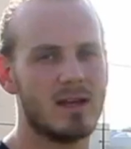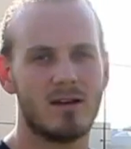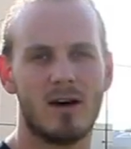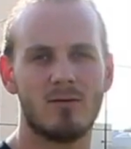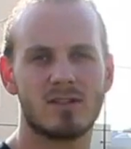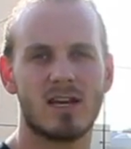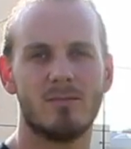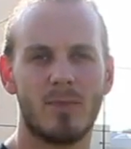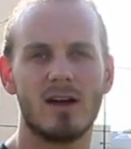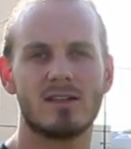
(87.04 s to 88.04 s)
then I would
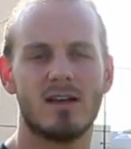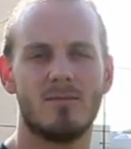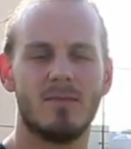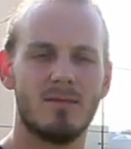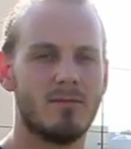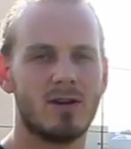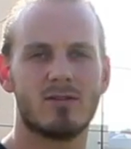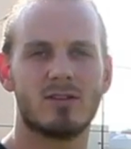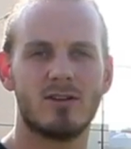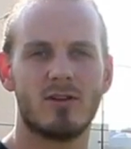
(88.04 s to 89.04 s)
say buy some,
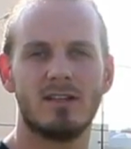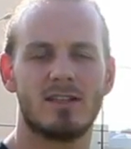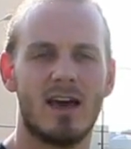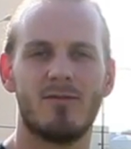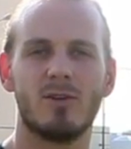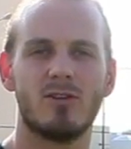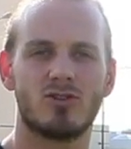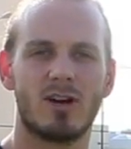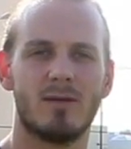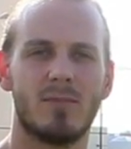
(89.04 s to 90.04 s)
because they're great to have when you're
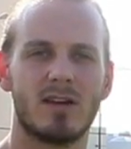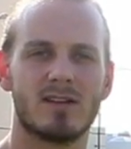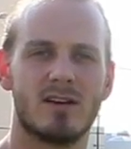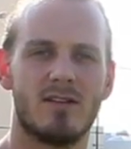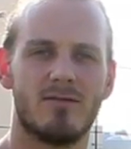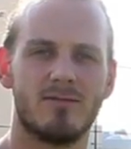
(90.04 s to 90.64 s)
training by yourself.